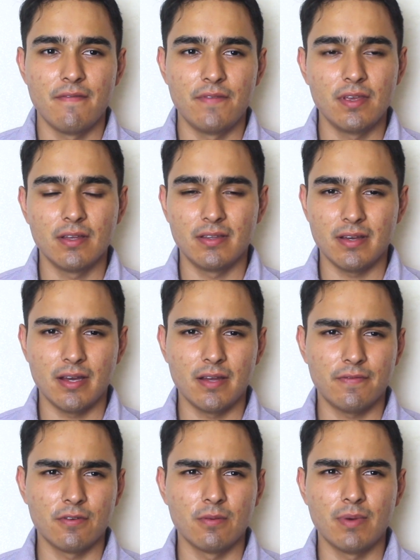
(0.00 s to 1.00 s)
vegan
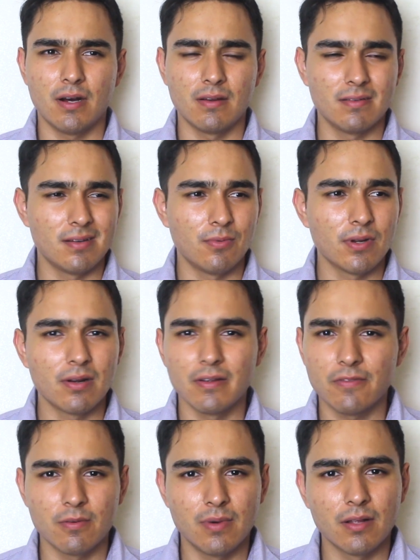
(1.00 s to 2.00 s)
diet for
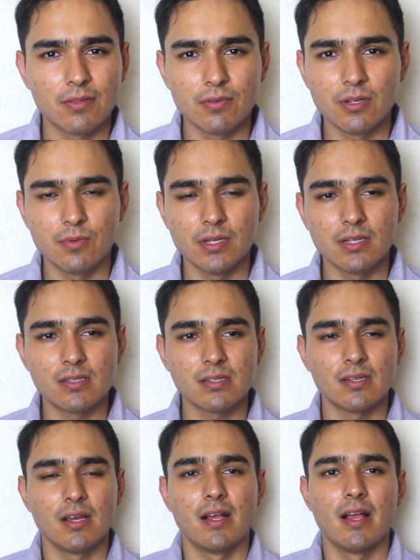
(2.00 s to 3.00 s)
about 3
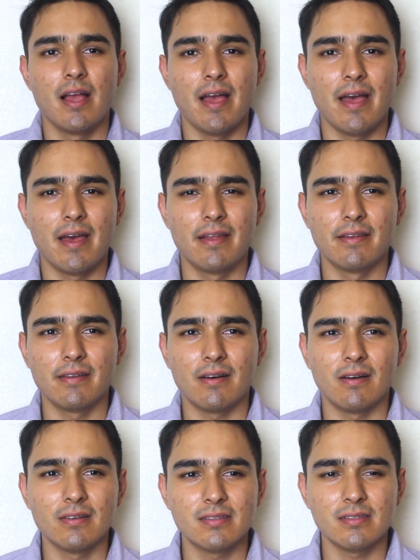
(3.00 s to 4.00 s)
weeks, and
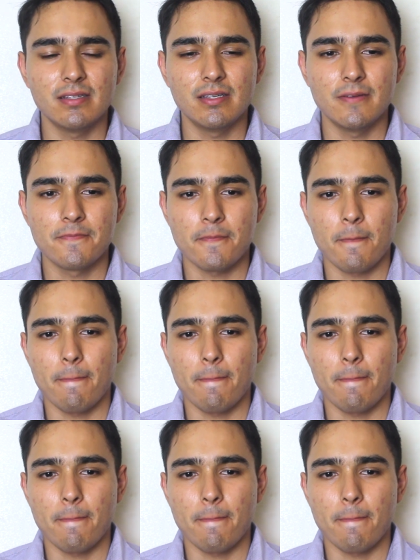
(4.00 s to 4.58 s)
honestly,